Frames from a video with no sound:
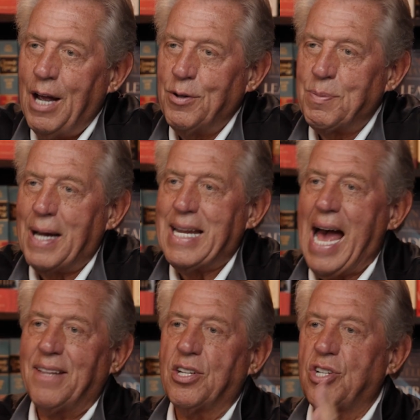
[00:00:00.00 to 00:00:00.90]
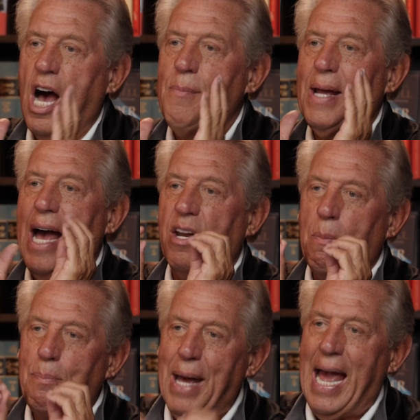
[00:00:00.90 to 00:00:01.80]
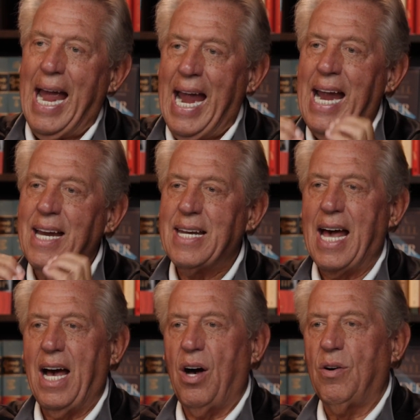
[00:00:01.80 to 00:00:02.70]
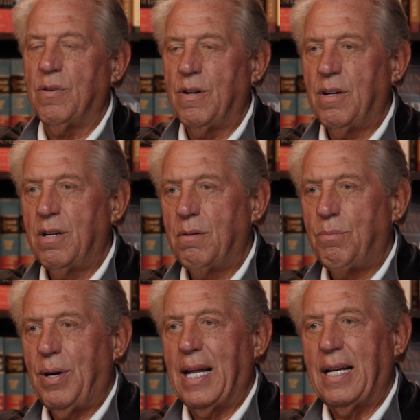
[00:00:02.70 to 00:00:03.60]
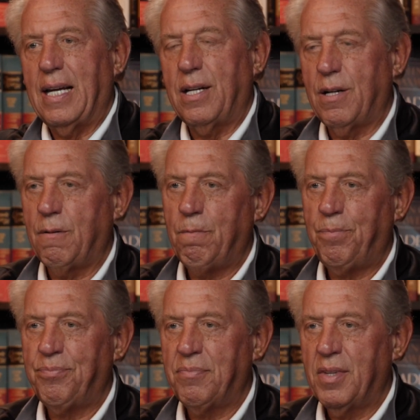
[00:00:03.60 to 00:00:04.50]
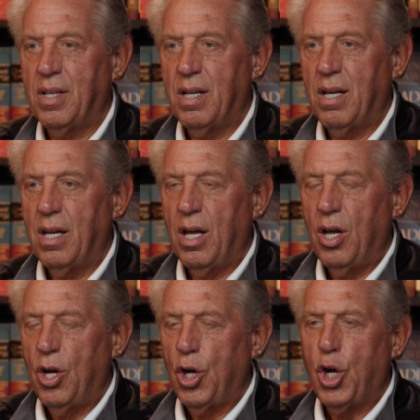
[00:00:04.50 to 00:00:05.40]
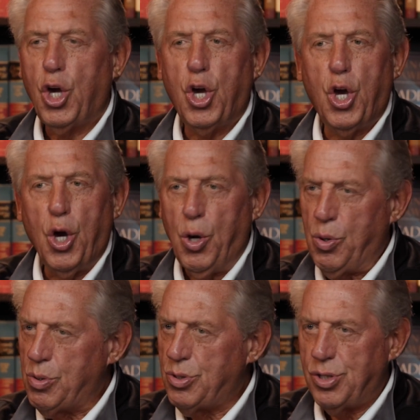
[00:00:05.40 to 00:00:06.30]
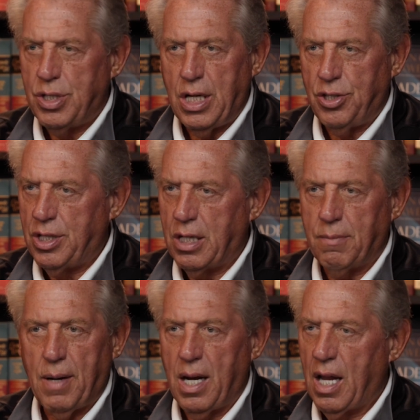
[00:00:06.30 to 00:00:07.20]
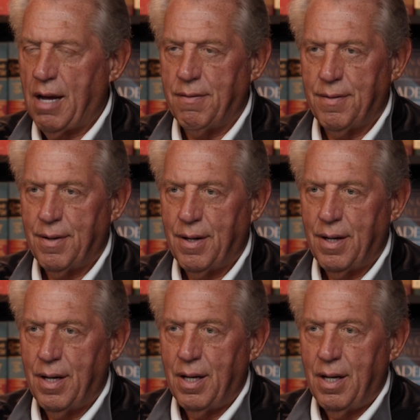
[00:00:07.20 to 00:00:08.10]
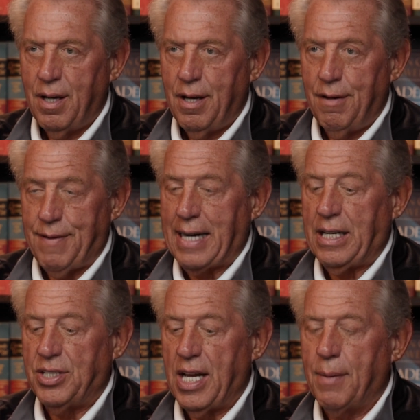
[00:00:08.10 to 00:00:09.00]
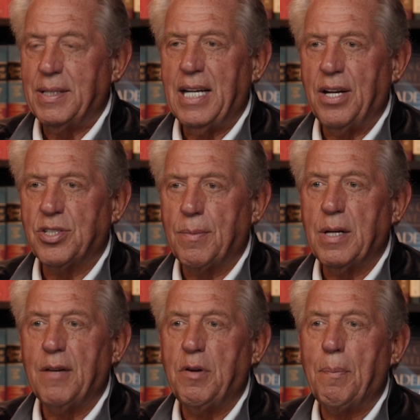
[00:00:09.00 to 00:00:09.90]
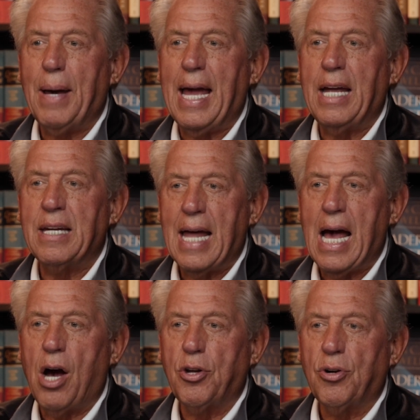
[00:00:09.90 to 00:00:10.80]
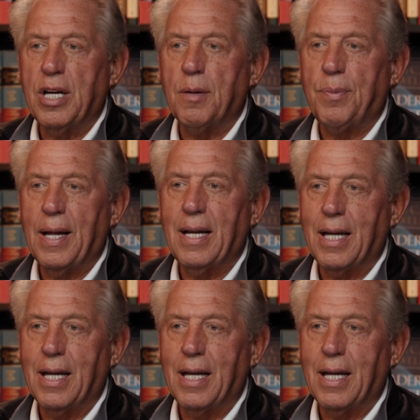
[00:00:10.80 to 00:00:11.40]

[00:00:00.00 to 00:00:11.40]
It was my dad that taught me how to pay now, play later. Huge teaching in my life. In fact, he said, let me tell you something. If you pay now, you'll get a play